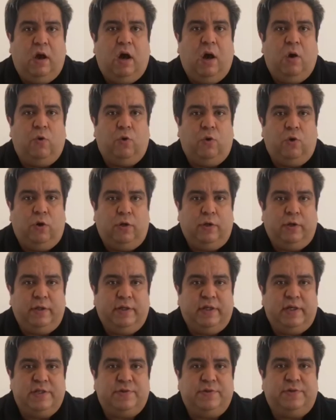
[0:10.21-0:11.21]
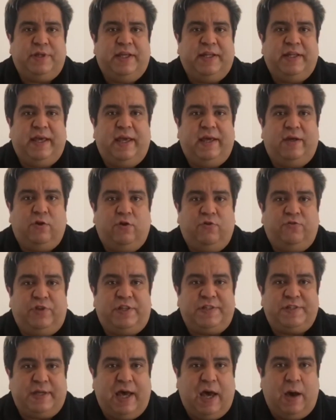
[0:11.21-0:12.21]
Our goal is to take
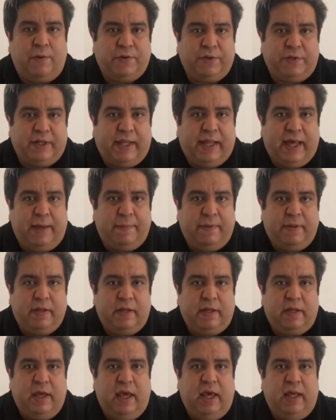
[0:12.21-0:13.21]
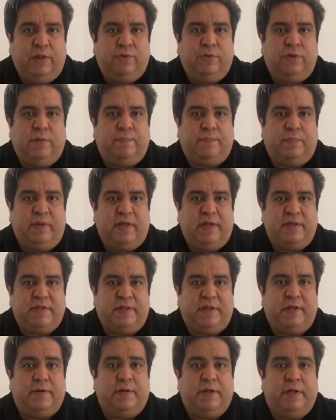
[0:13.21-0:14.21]
diagnostics out of the lab and to the place
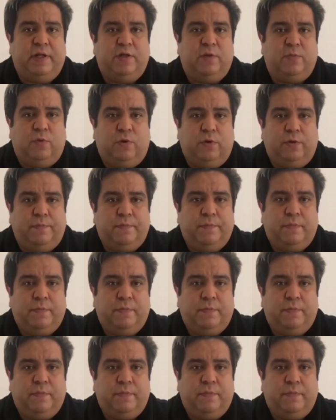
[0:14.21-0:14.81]
they are needed more.